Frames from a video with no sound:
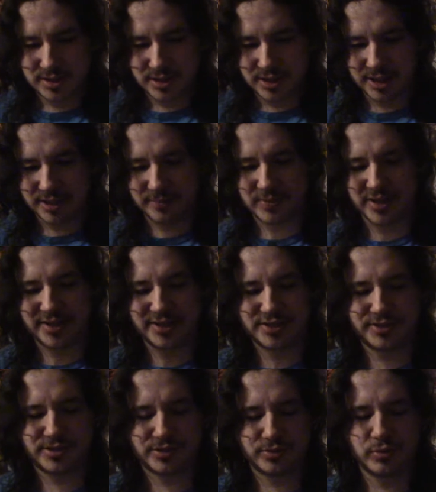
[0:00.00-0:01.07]
Like
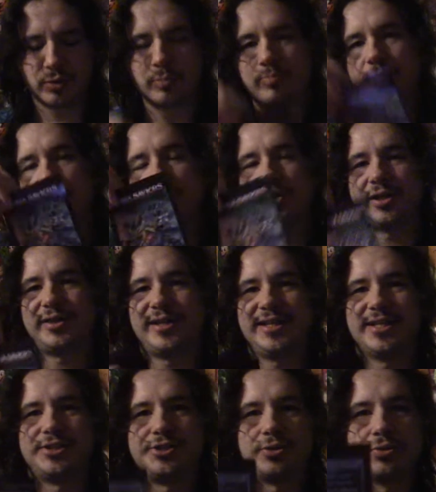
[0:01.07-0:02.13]
this little booklet thing
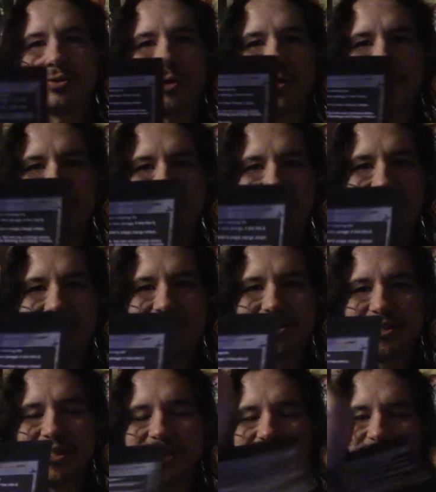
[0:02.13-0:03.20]
that shows all the
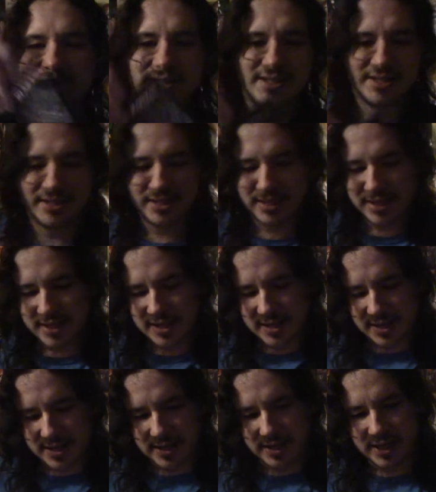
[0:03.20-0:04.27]
characters in it.
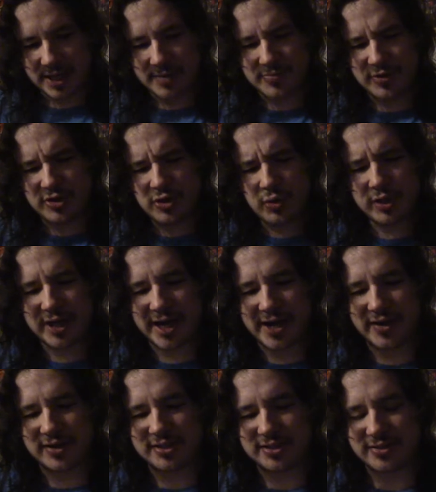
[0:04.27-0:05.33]
The new
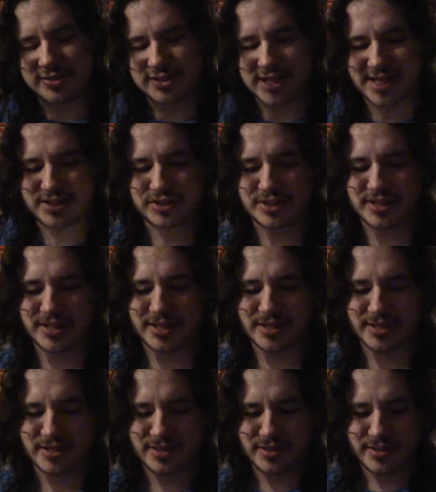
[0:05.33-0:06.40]
character, there's actually
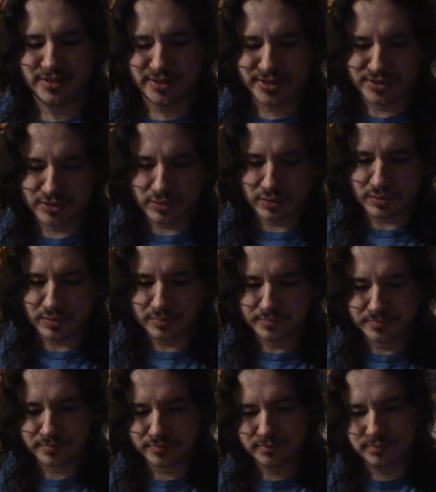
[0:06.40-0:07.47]
these little,
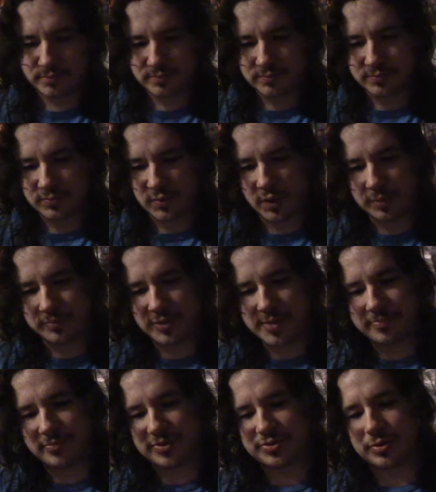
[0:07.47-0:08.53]

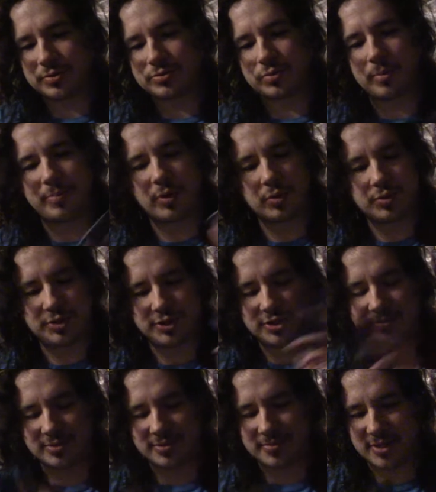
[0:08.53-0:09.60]
there's also a poster,
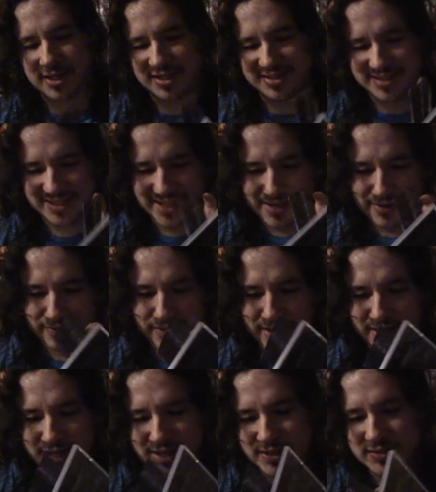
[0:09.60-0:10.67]
which I'm not going to dig that out right
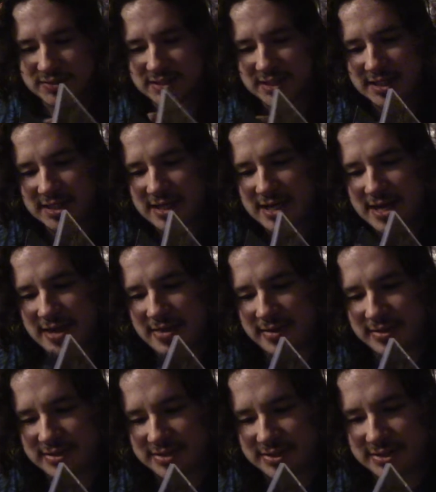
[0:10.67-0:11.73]
now. And then
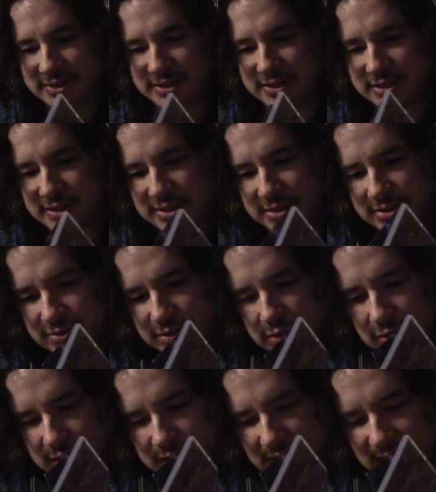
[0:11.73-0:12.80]
there's
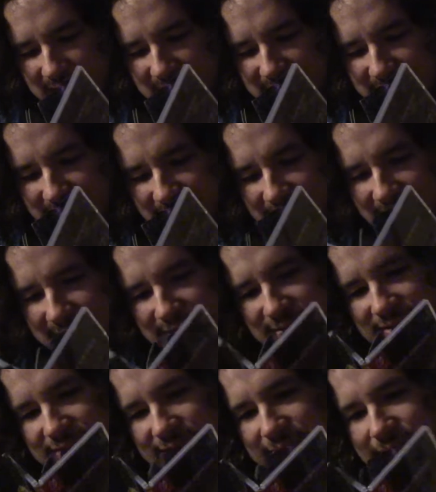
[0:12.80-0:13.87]
little card
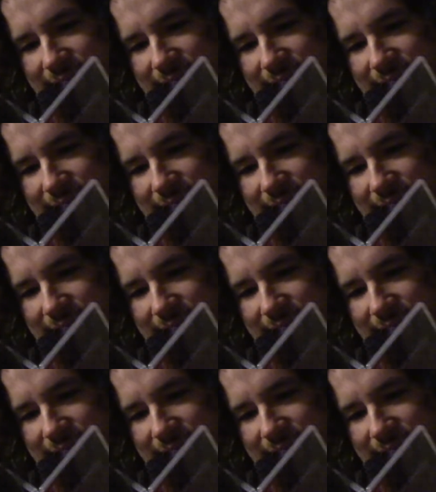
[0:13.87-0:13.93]
things